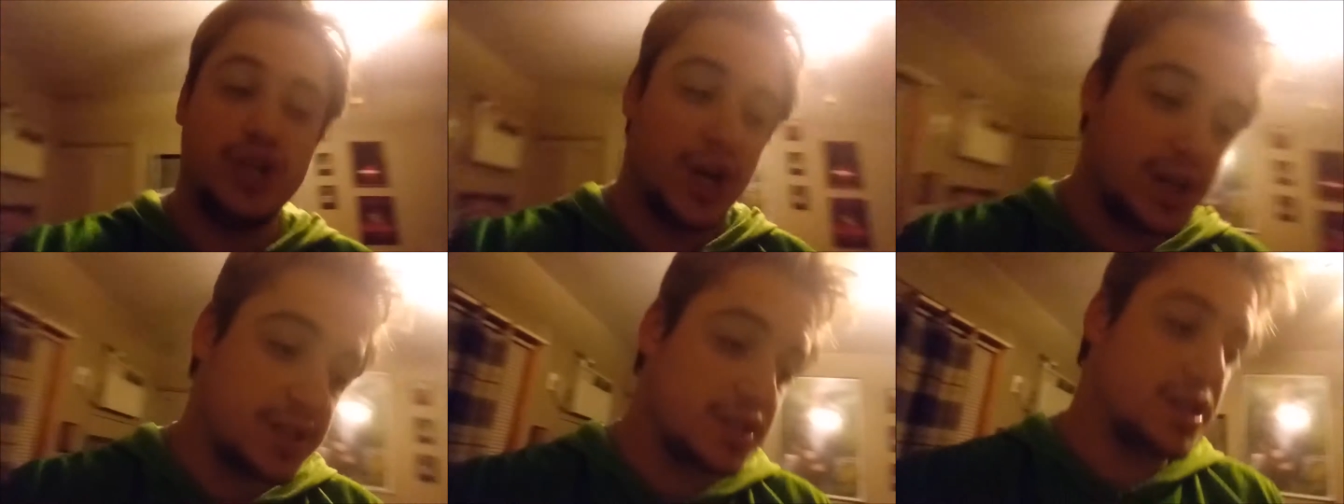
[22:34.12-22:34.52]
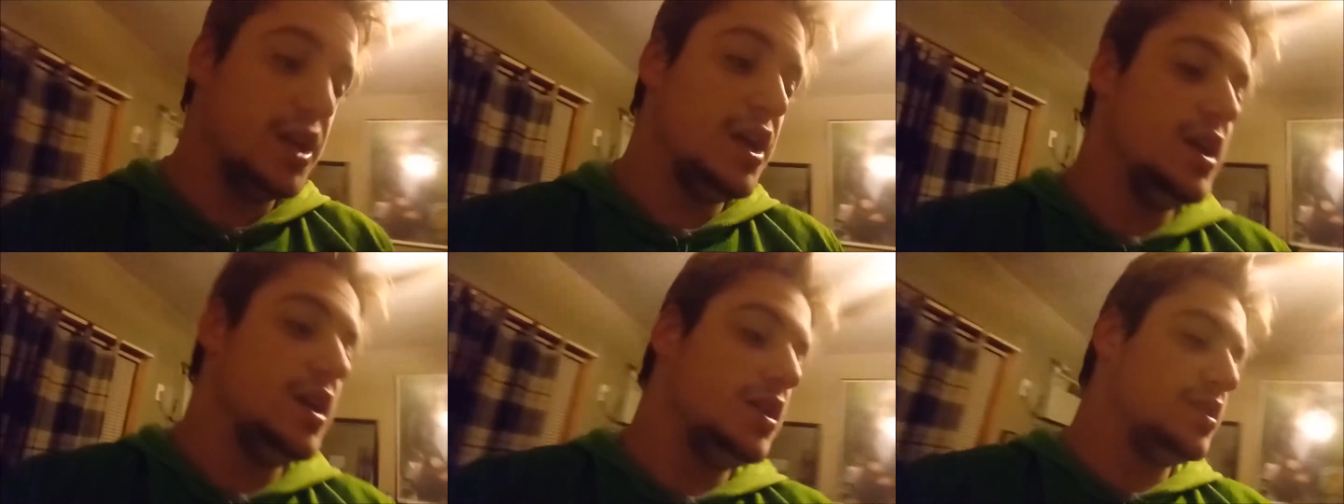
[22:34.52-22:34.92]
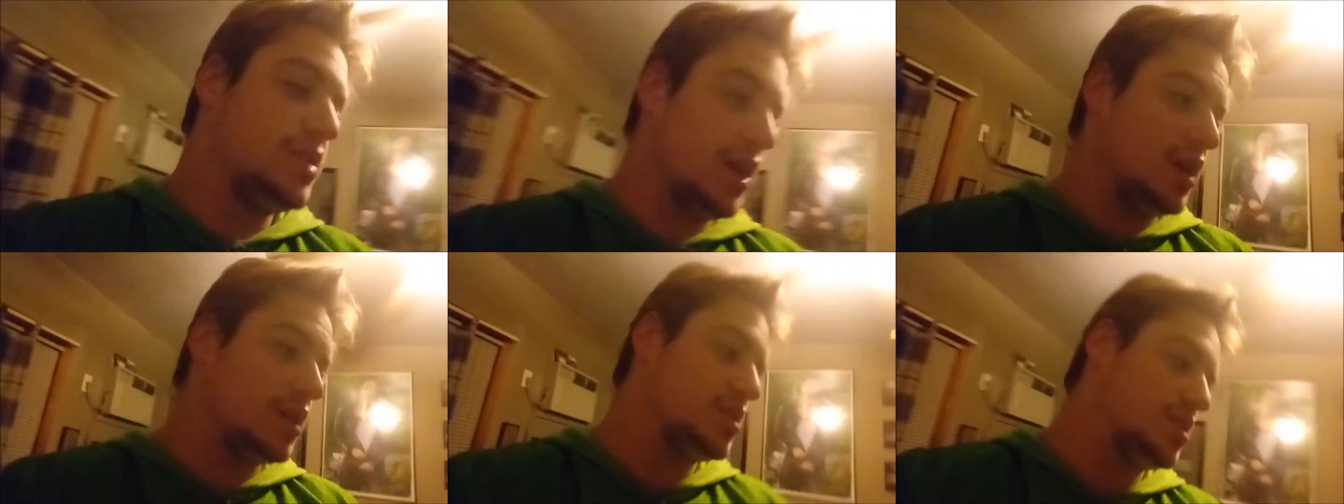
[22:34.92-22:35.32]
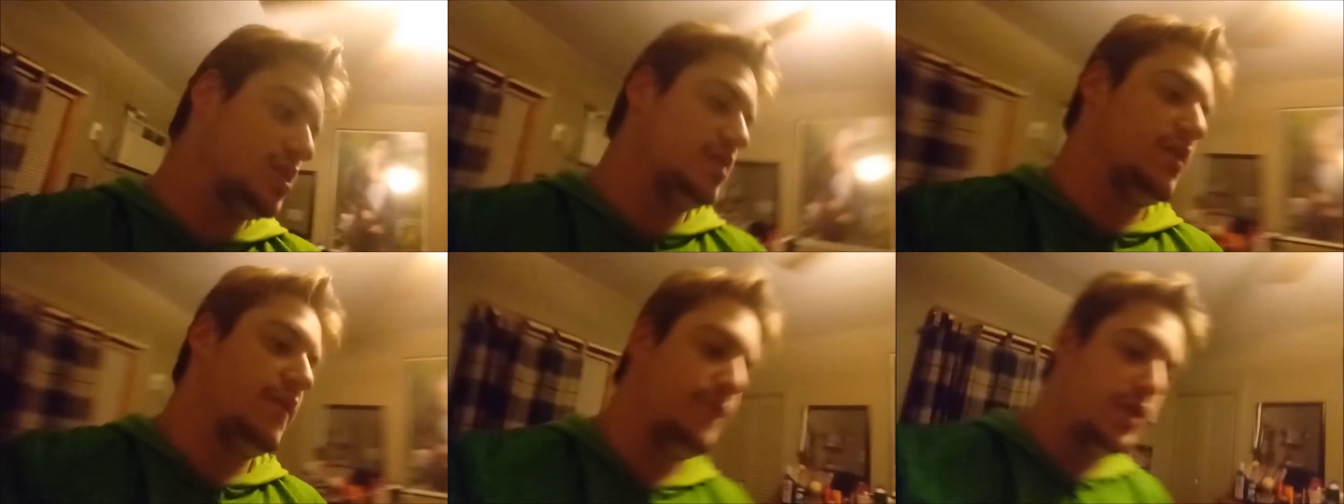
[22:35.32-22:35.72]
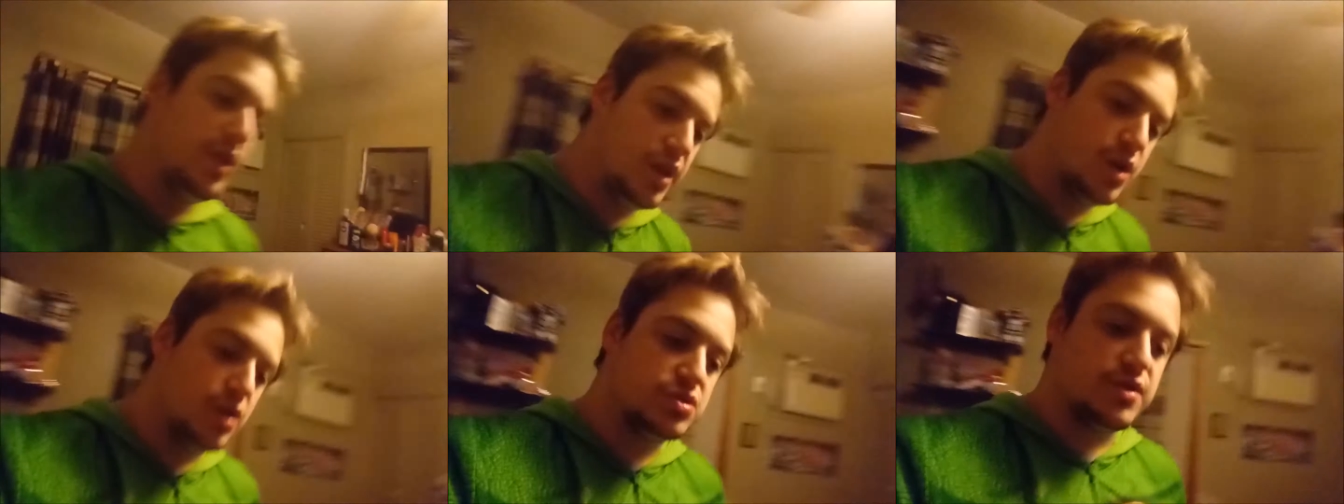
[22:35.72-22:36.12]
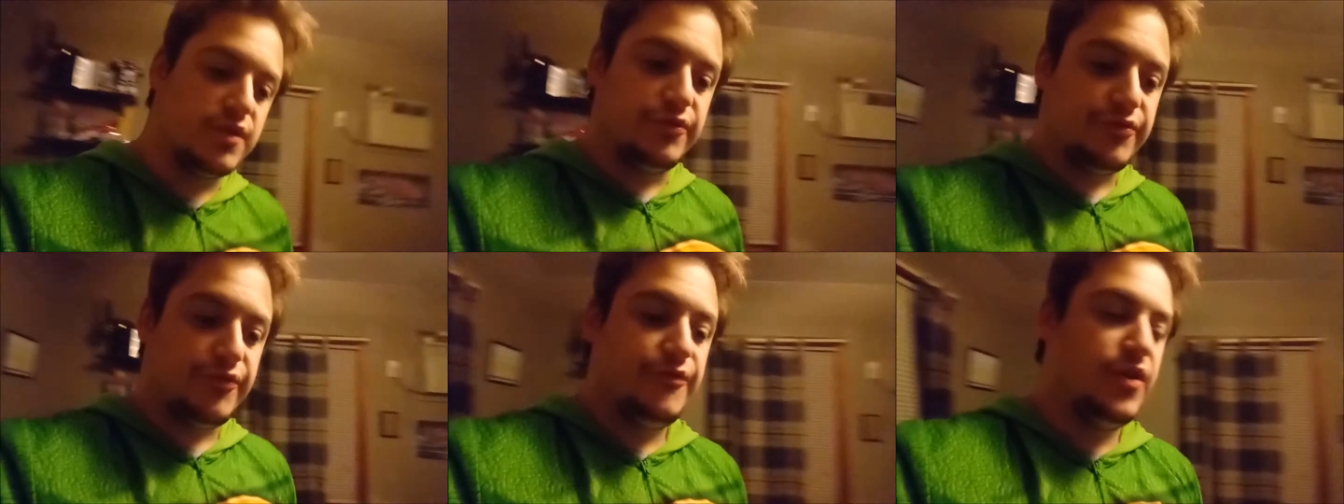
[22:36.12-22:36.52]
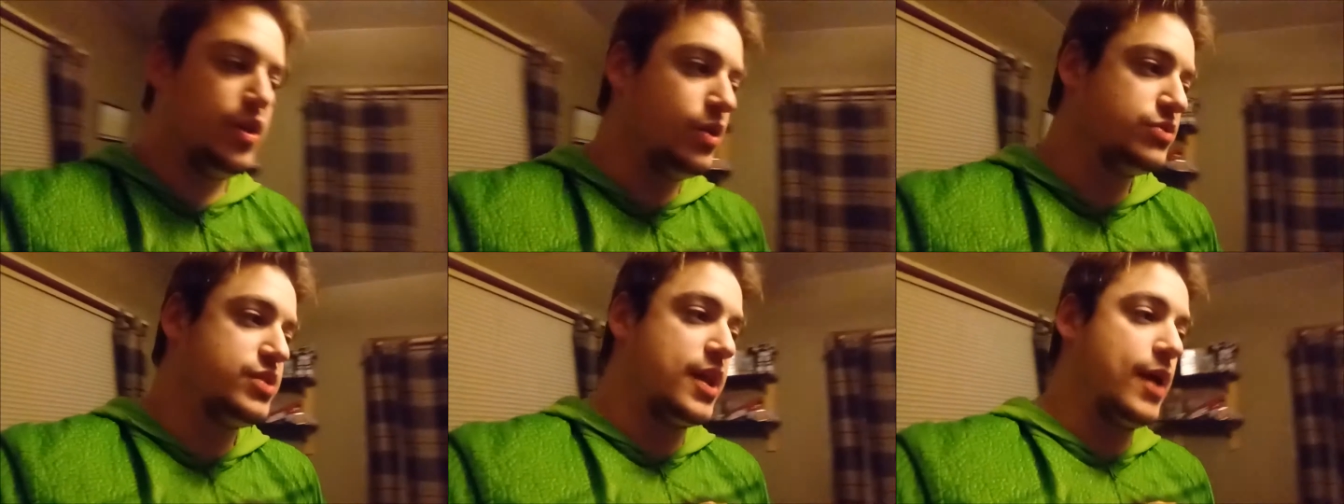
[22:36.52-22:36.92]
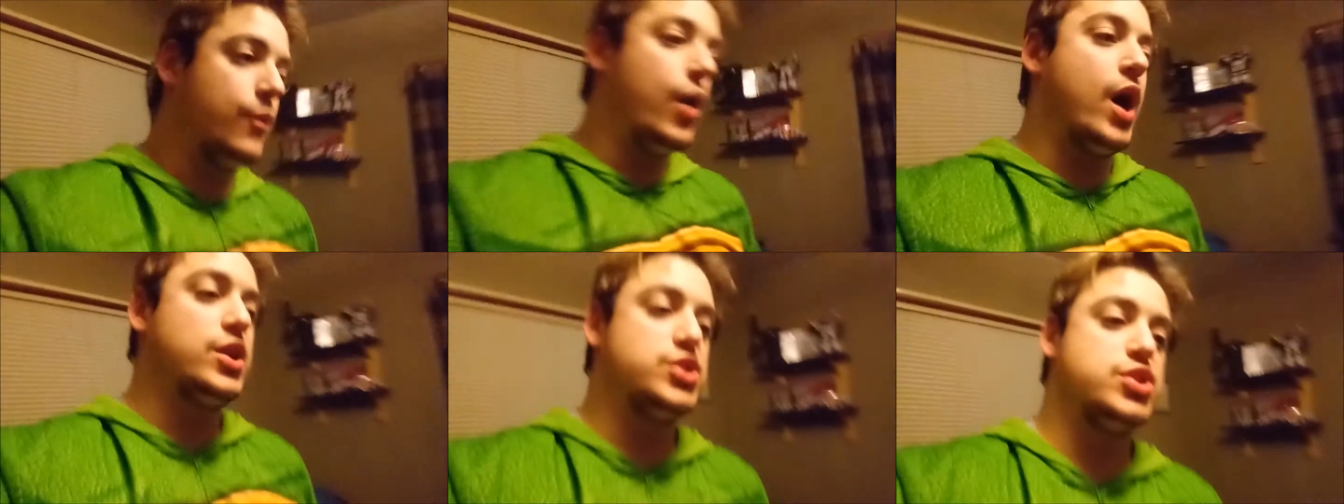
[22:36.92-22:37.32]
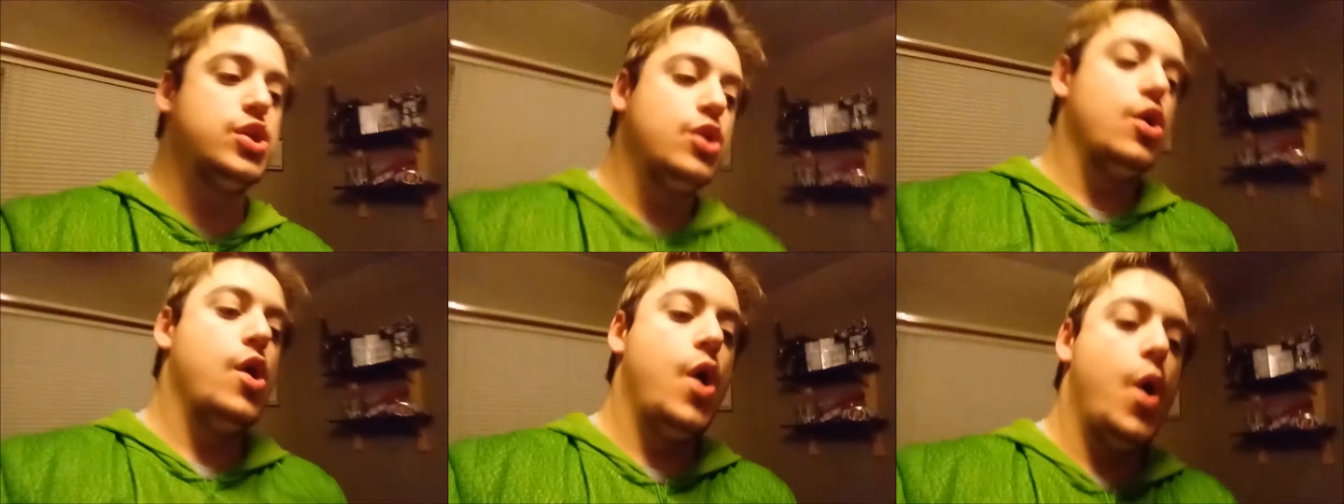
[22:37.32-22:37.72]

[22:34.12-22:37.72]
Just Justin videos videos that I watched